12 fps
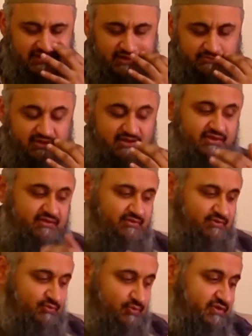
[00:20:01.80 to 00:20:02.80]
But
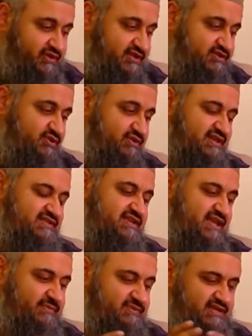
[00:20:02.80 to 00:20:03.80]
what they do
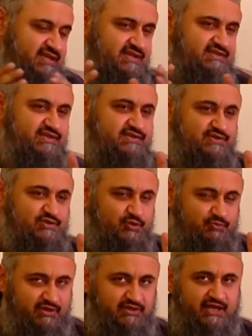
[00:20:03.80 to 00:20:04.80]
accept, it's a
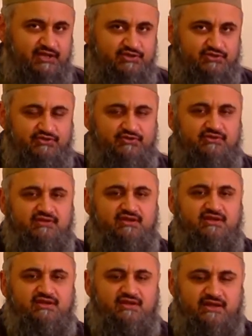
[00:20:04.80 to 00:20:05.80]
supernatural,
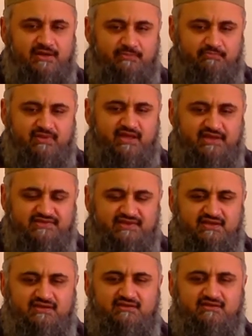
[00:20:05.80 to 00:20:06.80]

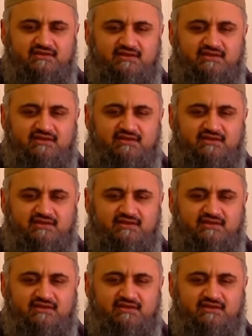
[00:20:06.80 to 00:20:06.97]
amazing,